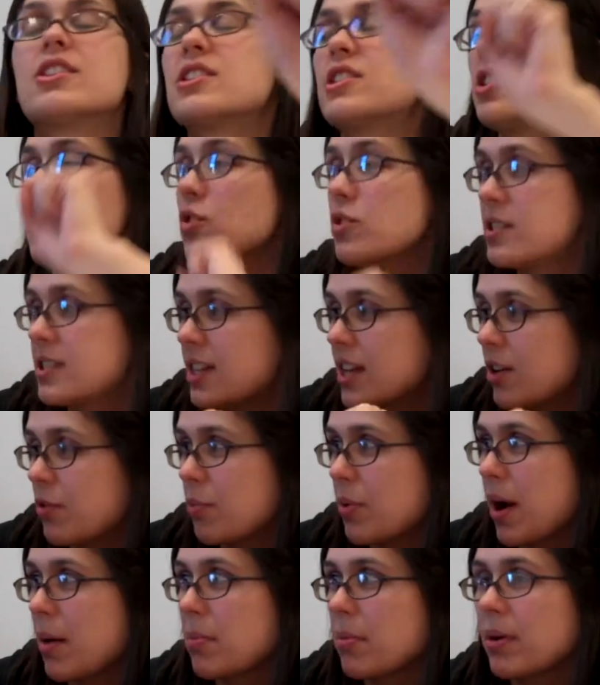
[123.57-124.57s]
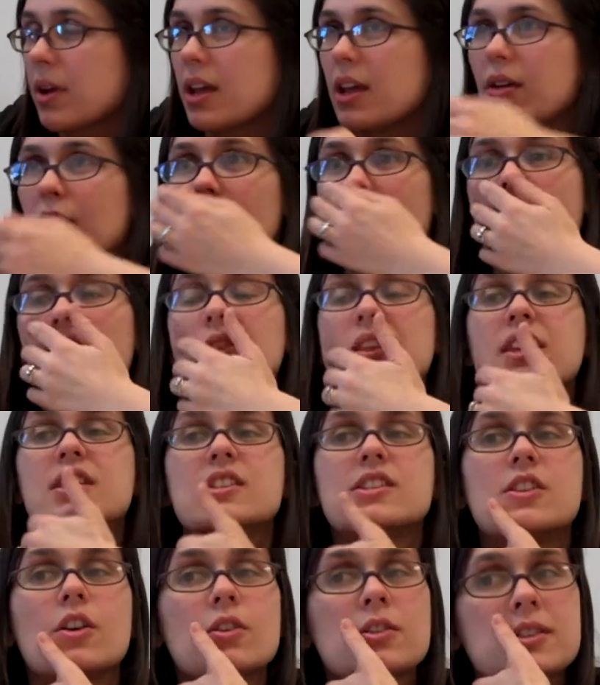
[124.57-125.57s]
Associative property. The
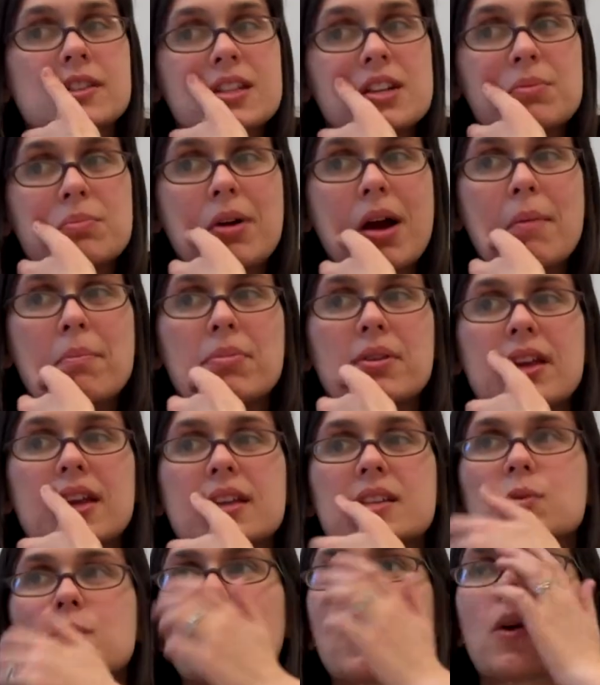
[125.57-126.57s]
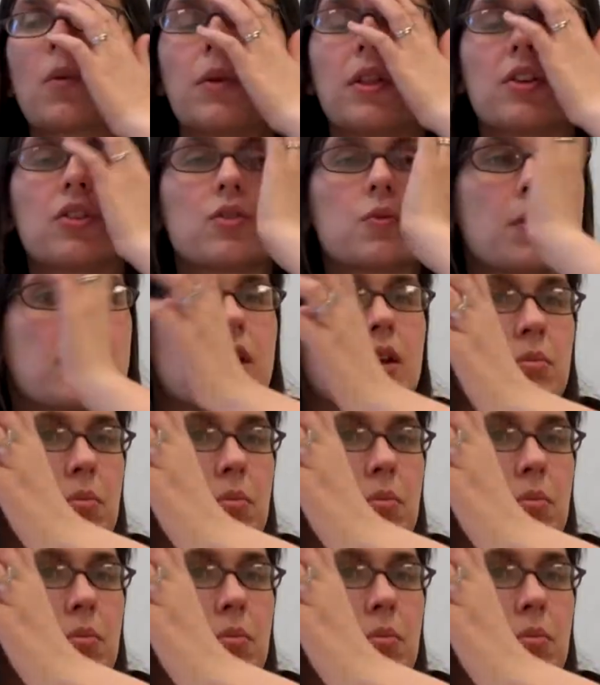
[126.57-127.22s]
associative property is where we learned we